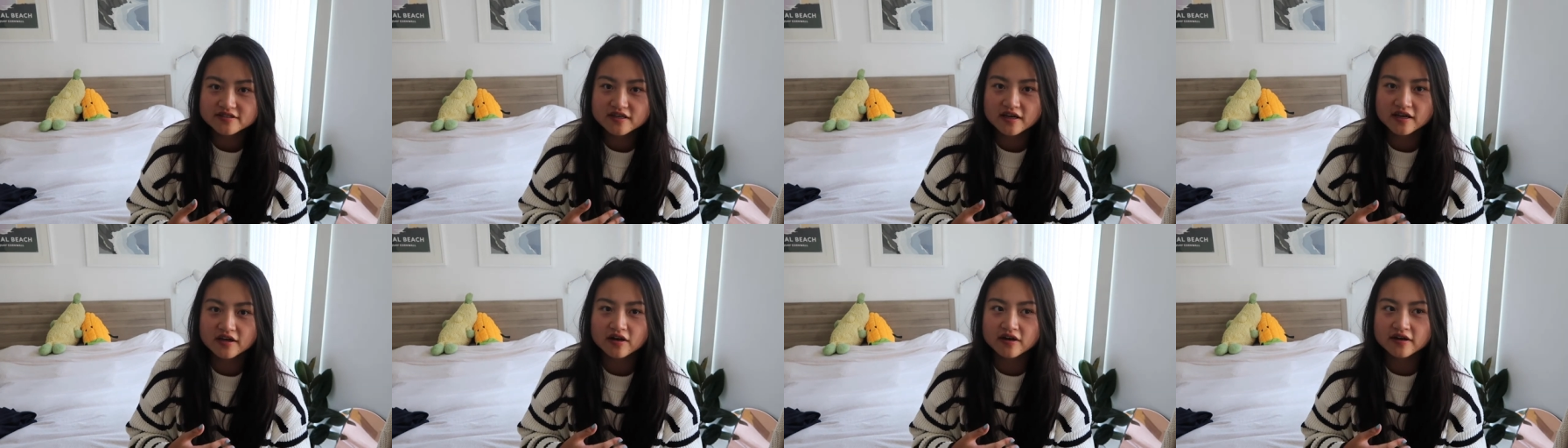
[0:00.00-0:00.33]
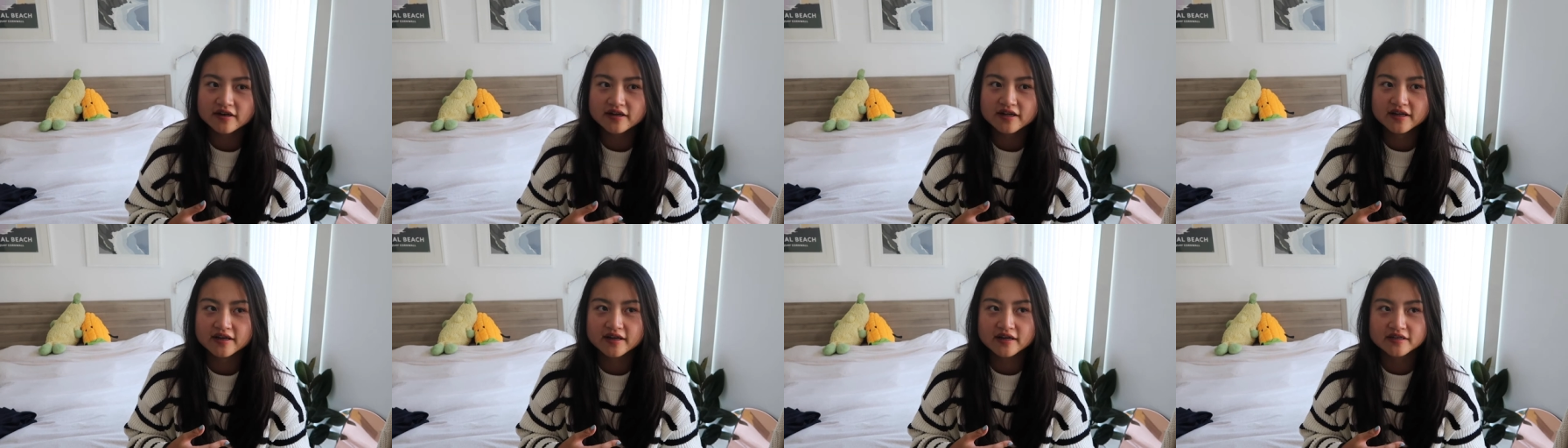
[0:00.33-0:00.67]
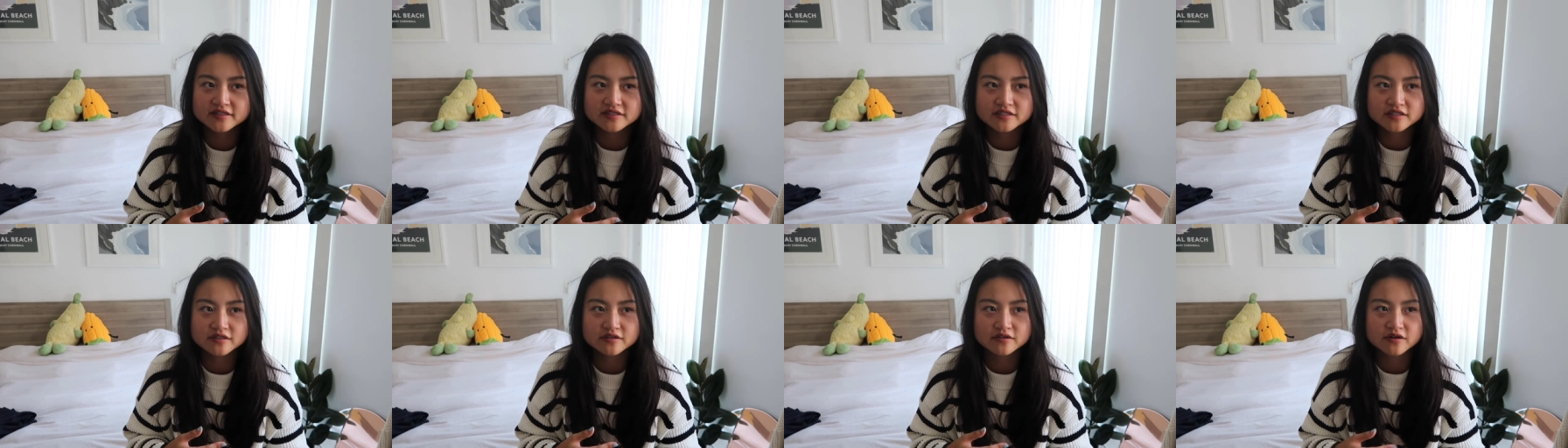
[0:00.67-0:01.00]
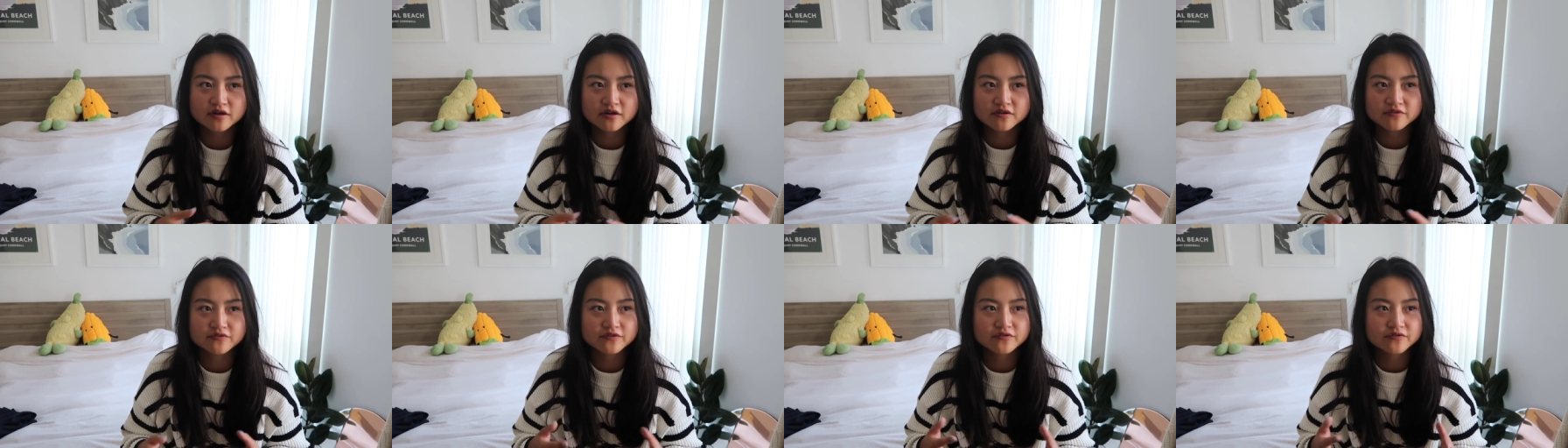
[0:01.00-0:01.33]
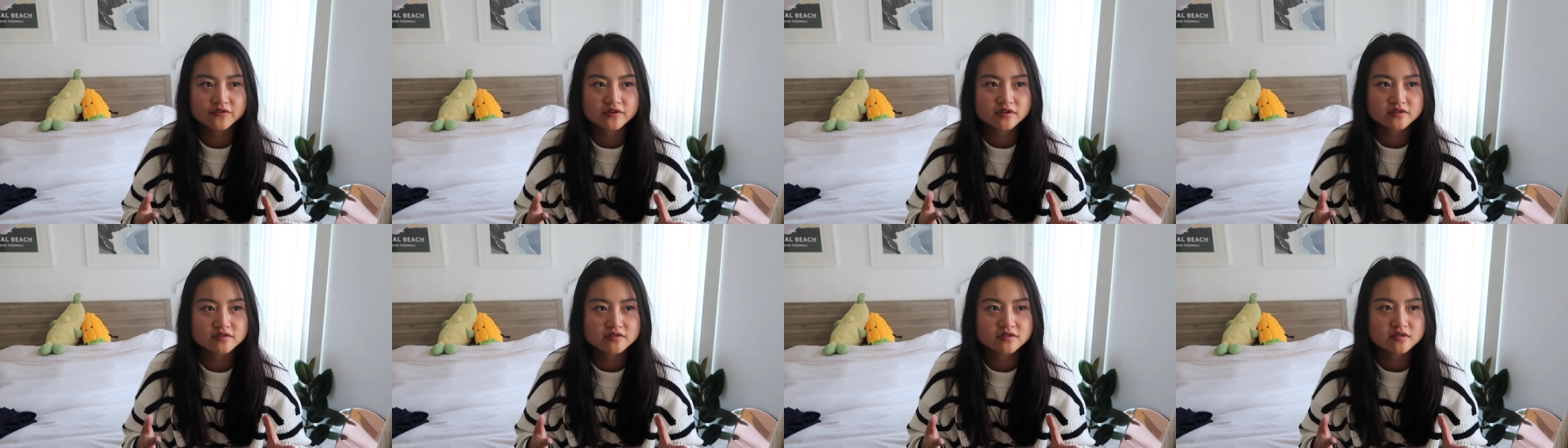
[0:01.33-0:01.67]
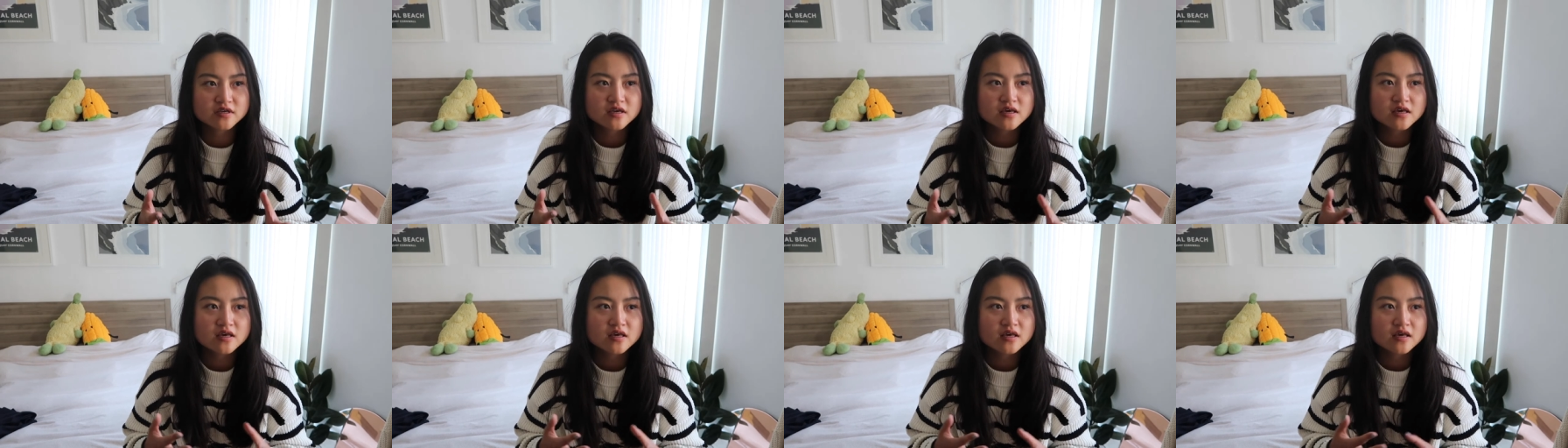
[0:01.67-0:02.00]
I got an idea off of this
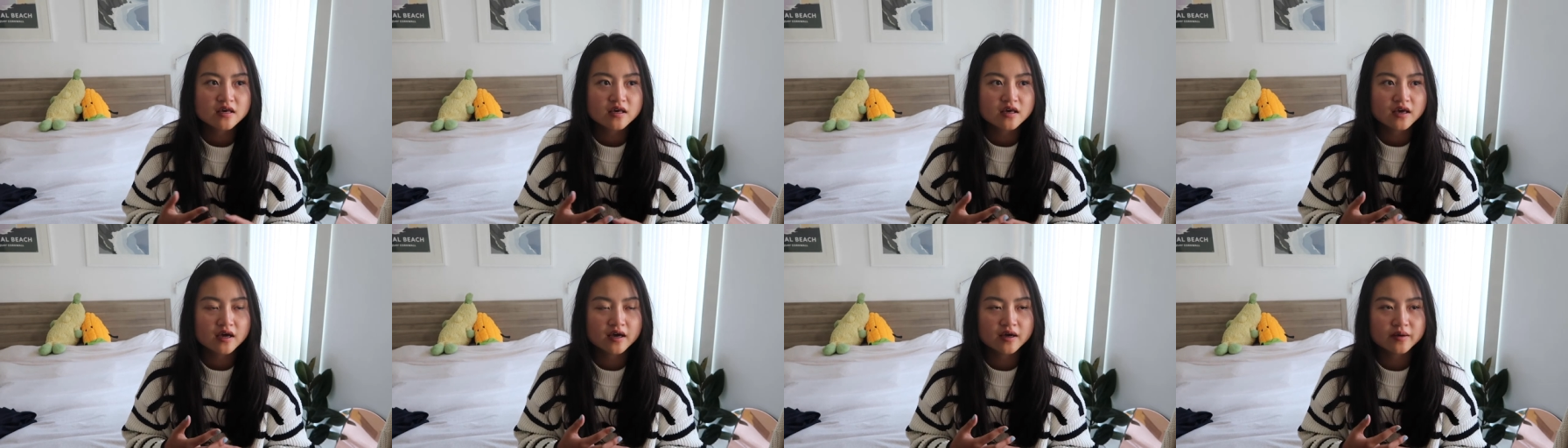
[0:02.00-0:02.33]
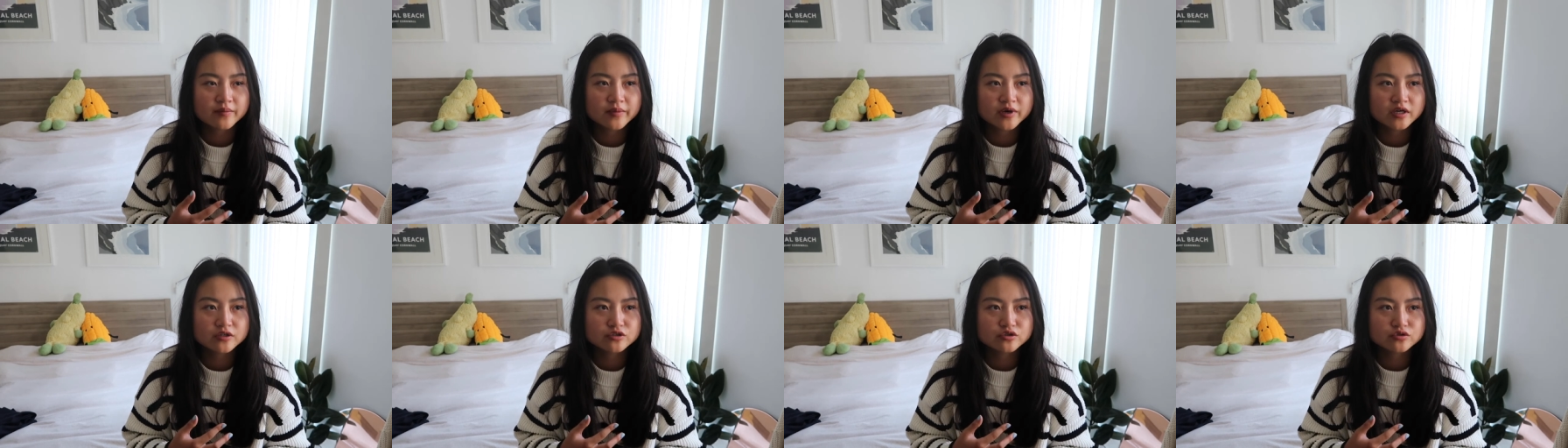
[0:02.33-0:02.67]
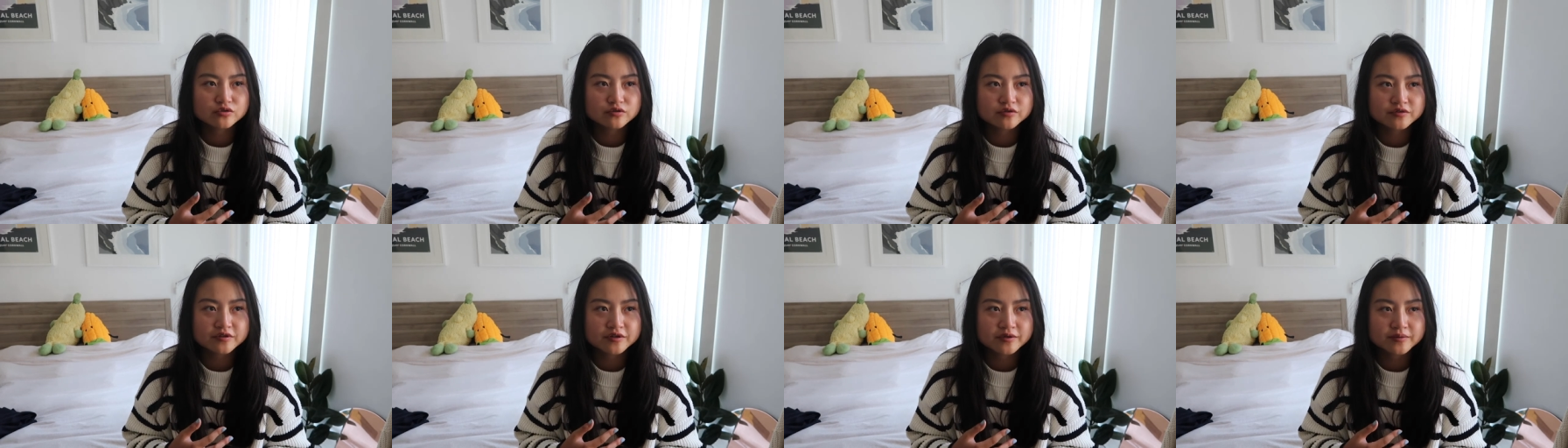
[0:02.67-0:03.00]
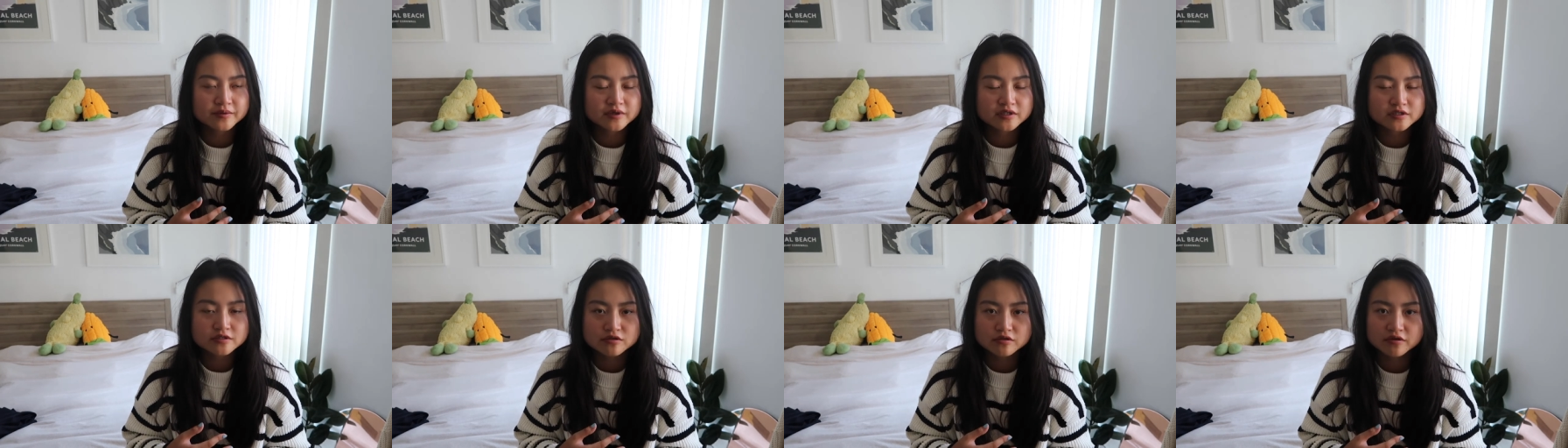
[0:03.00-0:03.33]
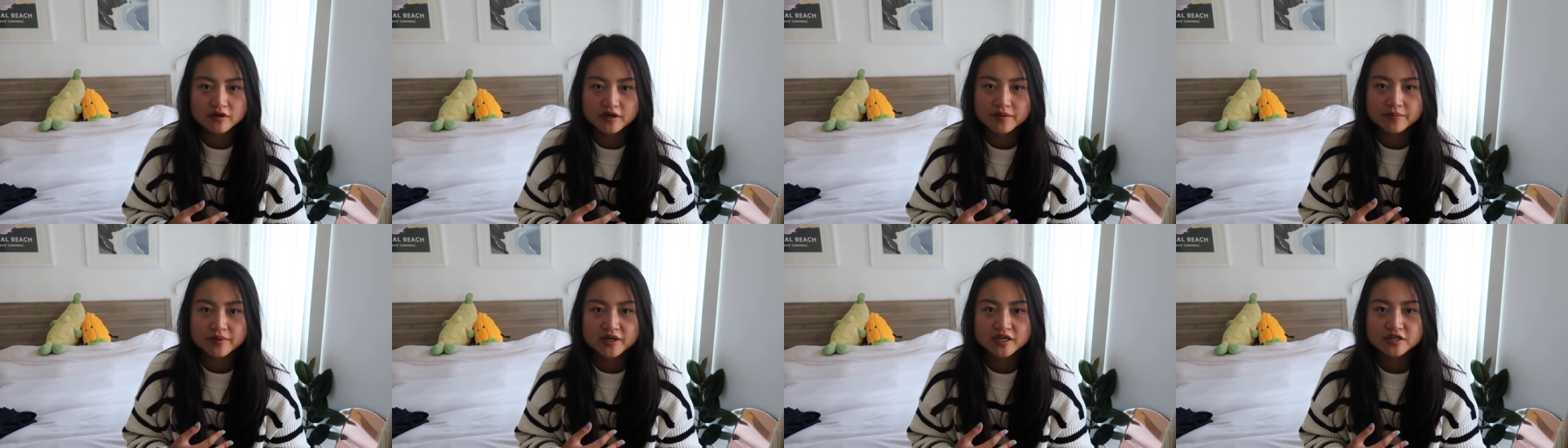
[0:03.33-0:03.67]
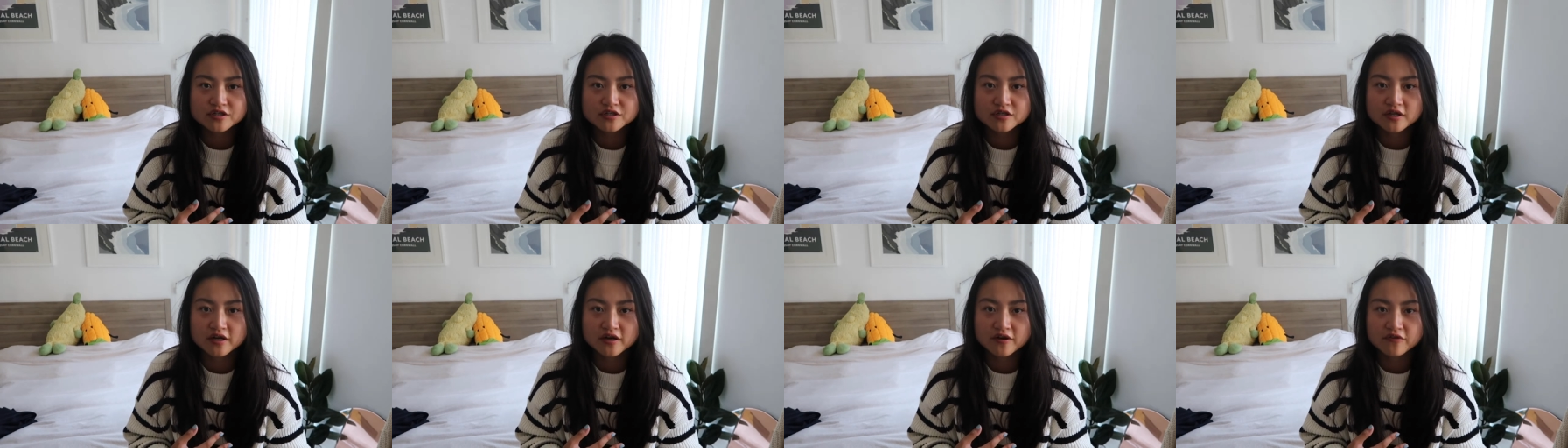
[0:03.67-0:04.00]
um, jewelry Instagram
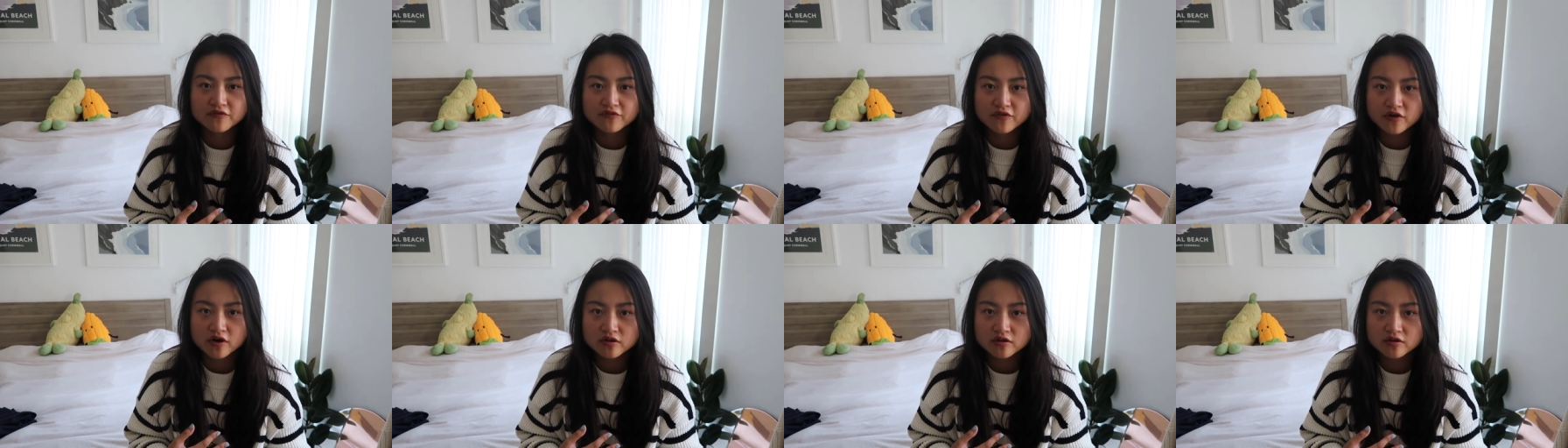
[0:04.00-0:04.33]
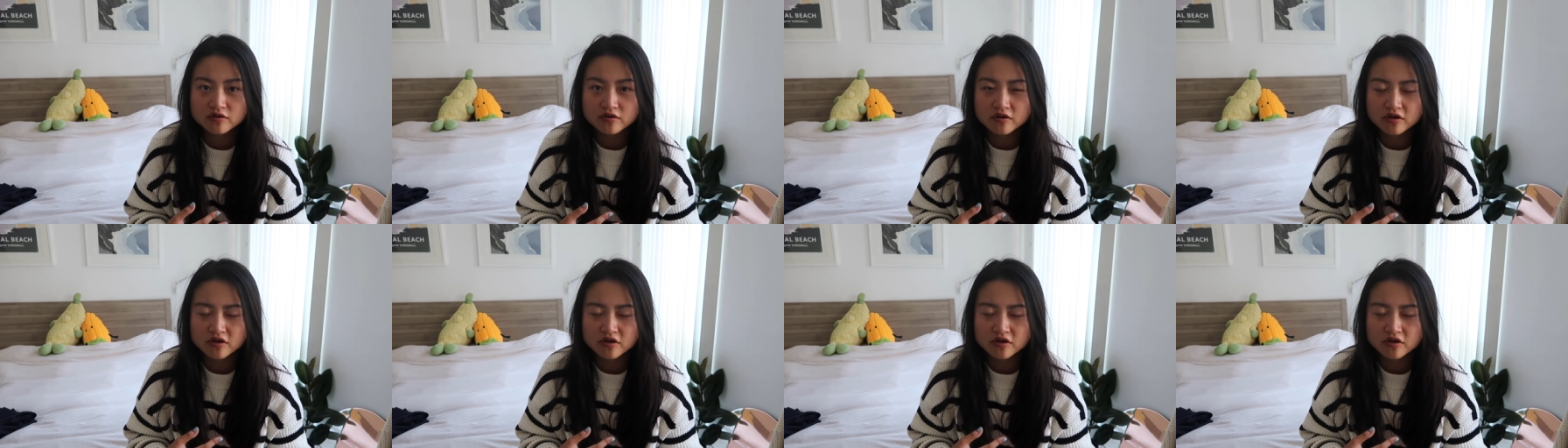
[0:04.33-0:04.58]
page that I follow